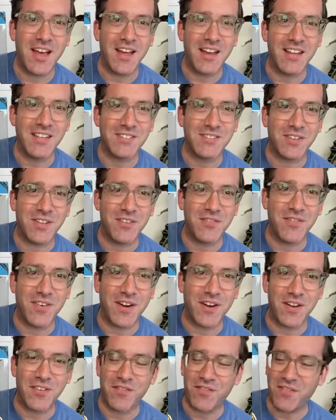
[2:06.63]
He's looking
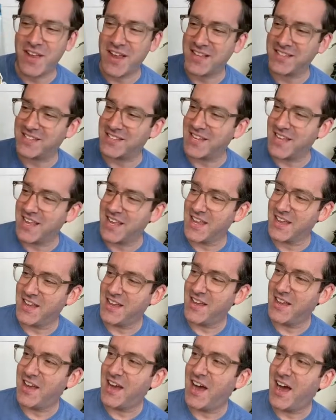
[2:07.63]
very fancy.
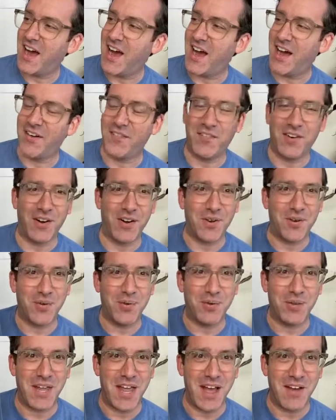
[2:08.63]
Very
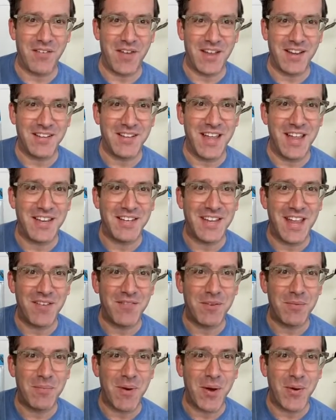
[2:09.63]
cool to have a
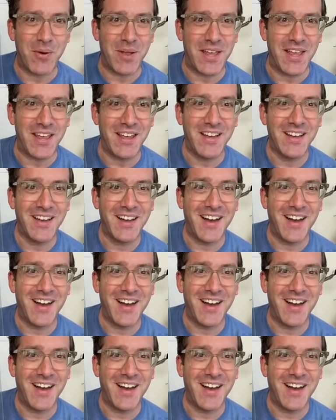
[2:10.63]
David Bowie